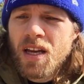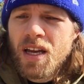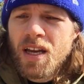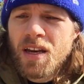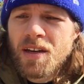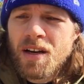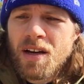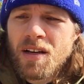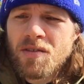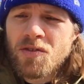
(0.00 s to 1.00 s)
And
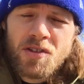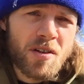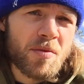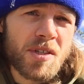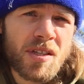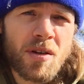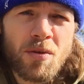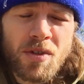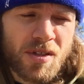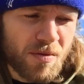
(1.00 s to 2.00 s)
for some reason it
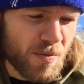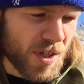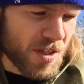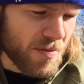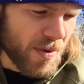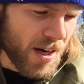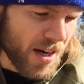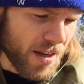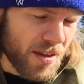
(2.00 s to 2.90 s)
was missed by